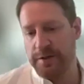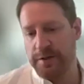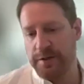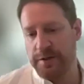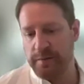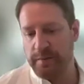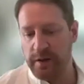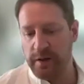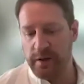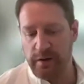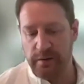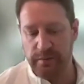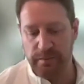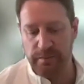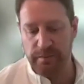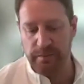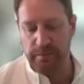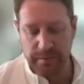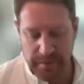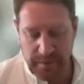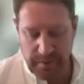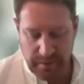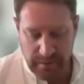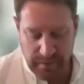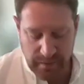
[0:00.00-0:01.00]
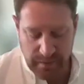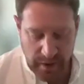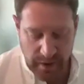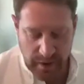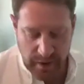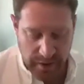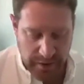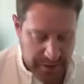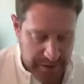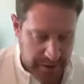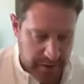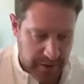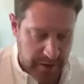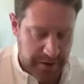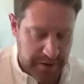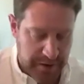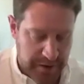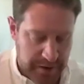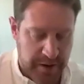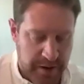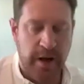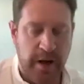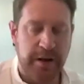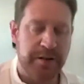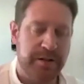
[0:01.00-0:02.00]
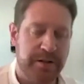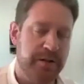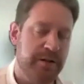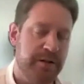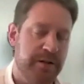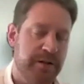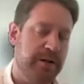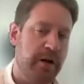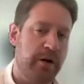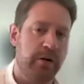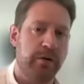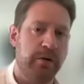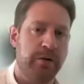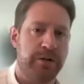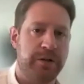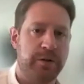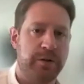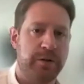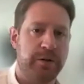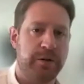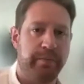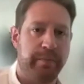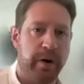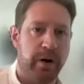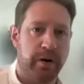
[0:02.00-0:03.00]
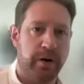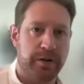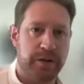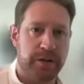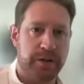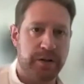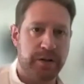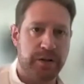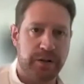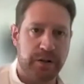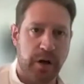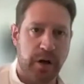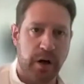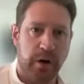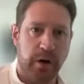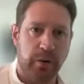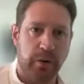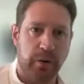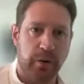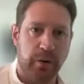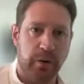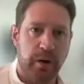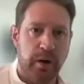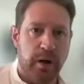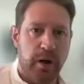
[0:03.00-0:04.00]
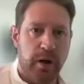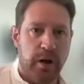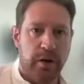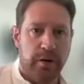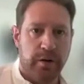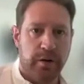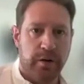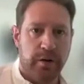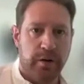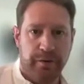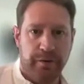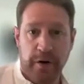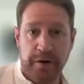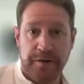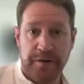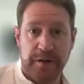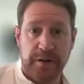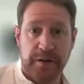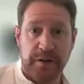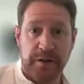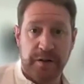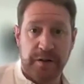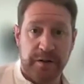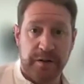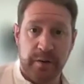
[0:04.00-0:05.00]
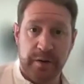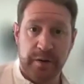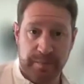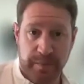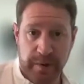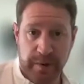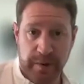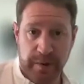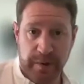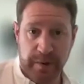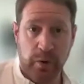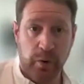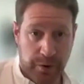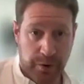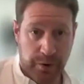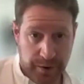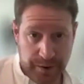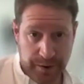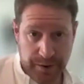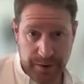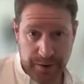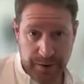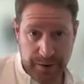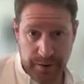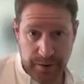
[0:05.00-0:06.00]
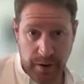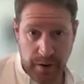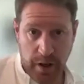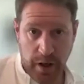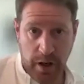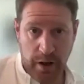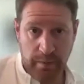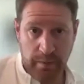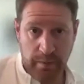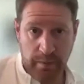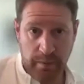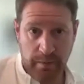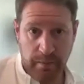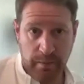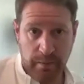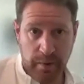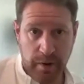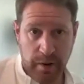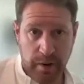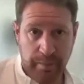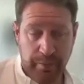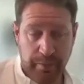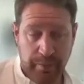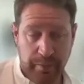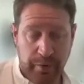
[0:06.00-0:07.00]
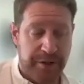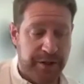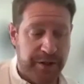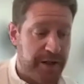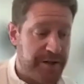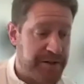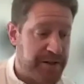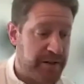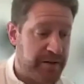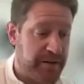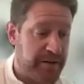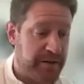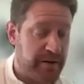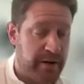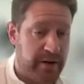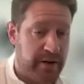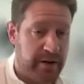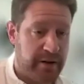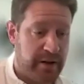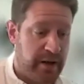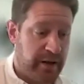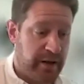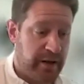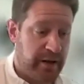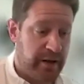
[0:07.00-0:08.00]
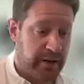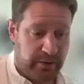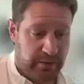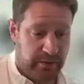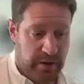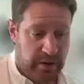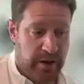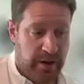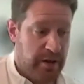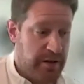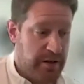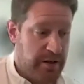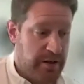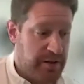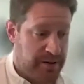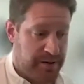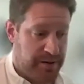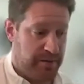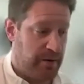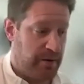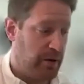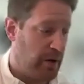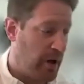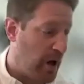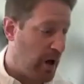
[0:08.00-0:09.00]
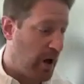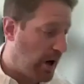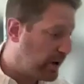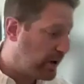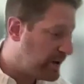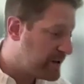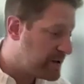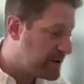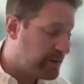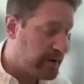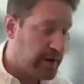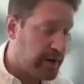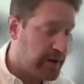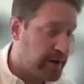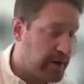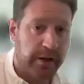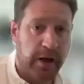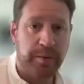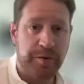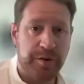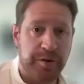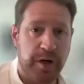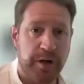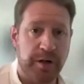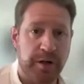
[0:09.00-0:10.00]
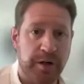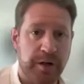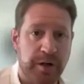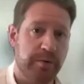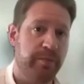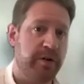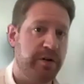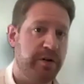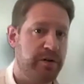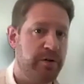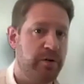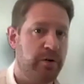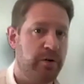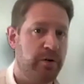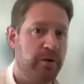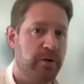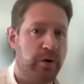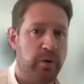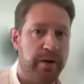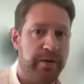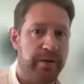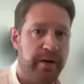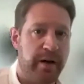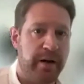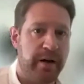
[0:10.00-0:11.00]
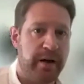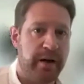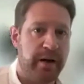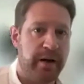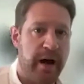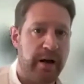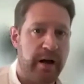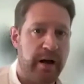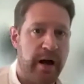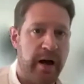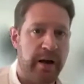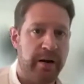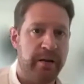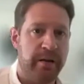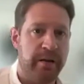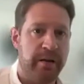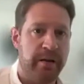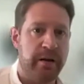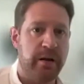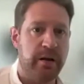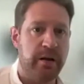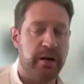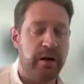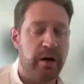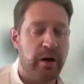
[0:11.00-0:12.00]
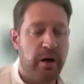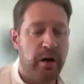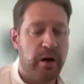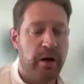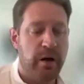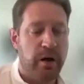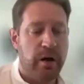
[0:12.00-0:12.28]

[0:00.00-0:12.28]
has to be understood, is a nascent technology with bumps. So the first thing to do is be cautious, appreciating that it is likely to be a game changer, but it's not quite there yet. And